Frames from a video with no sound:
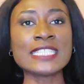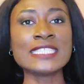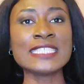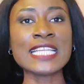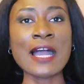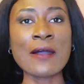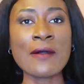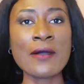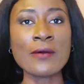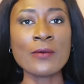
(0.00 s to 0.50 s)

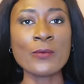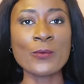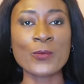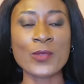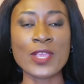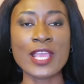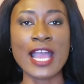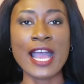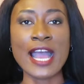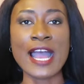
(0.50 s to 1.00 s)
now
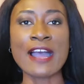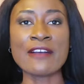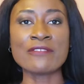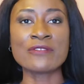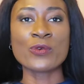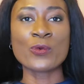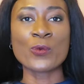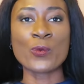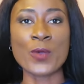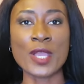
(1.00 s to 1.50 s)
we
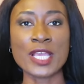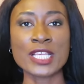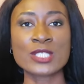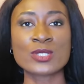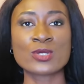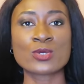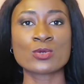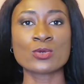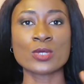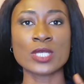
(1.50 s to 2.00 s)
have
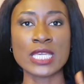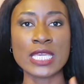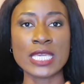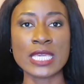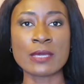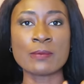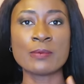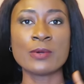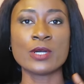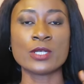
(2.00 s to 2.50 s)
waist to
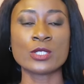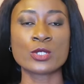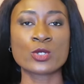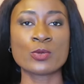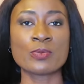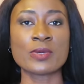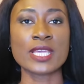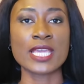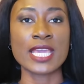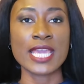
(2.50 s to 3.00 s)
hip
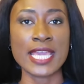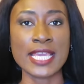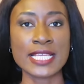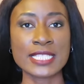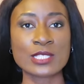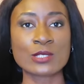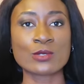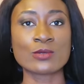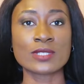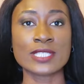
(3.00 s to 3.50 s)
to be
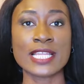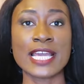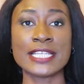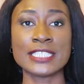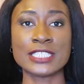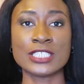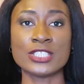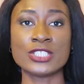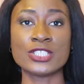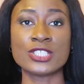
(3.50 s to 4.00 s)
8 to
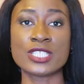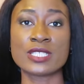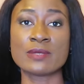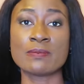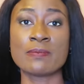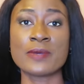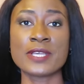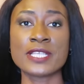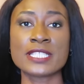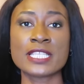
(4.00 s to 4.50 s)
9 inches
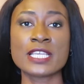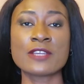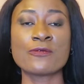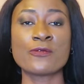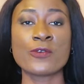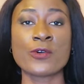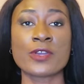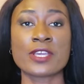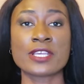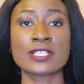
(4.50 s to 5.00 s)
basic
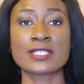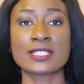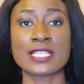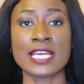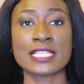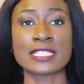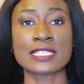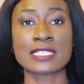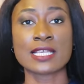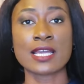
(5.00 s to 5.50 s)
for a
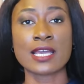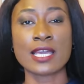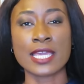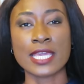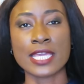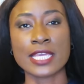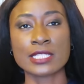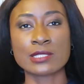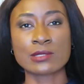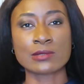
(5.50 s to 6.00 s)
size
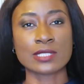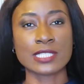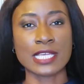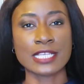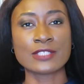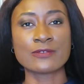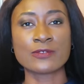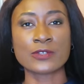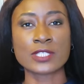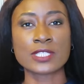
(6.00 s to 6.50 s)
8 to
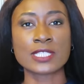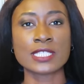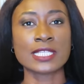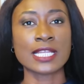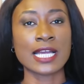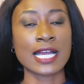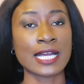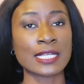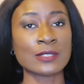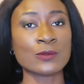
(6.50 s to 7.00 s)
size
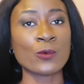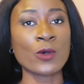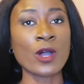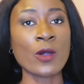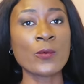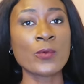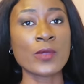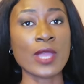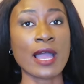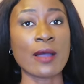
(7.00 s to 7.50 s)
14 and
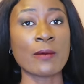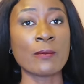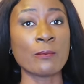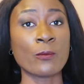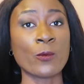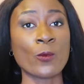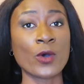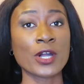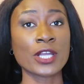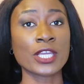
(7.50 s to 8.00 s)
what we are
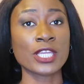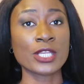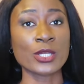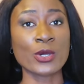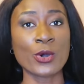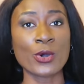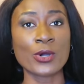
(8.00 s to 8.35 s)
working